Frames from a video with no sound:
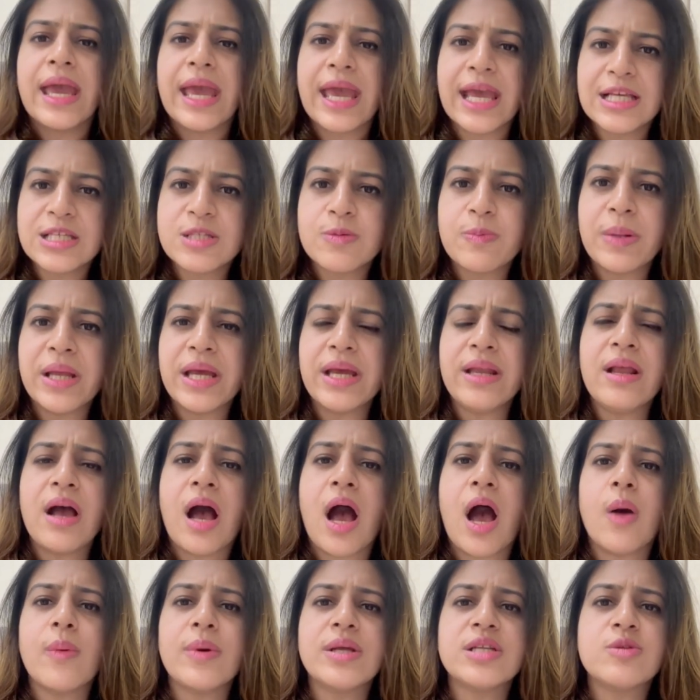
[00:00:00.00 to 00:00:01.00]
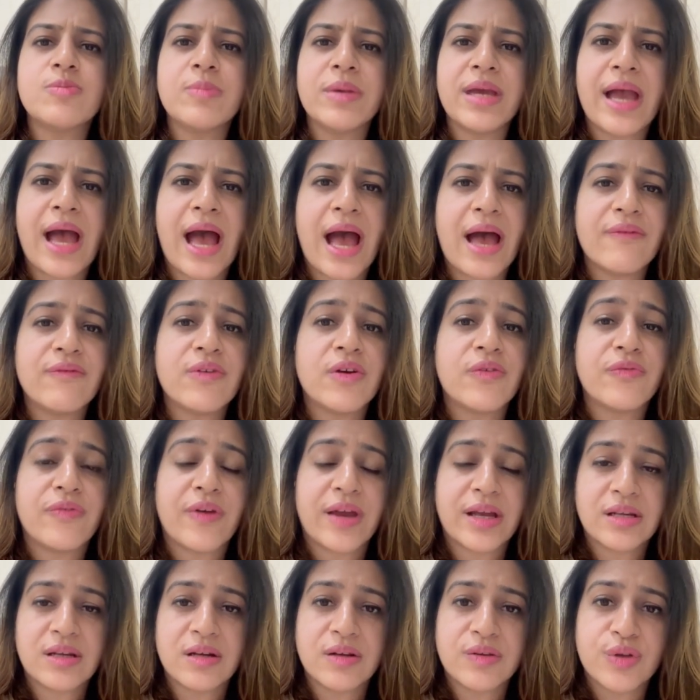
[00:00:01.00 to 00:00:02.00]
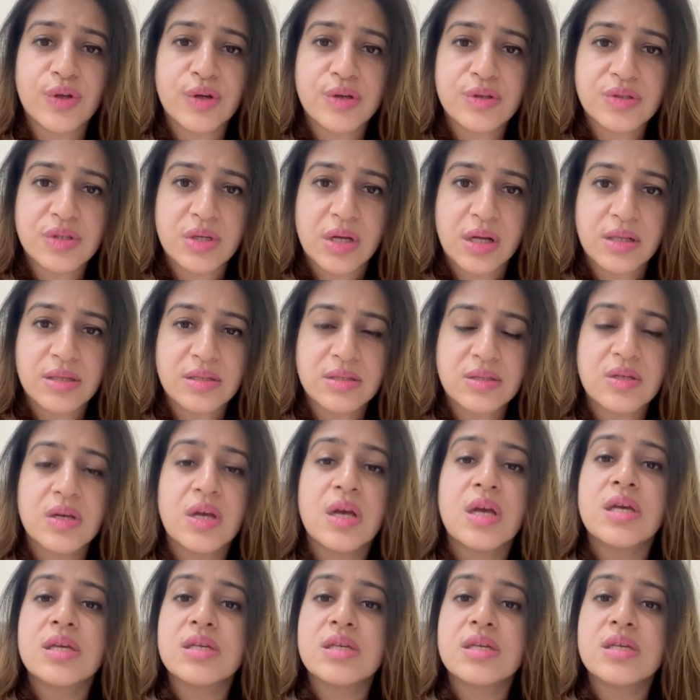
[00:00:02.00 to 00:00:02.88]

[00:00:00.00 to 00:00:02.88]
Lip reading: Explain how it may have affected the results.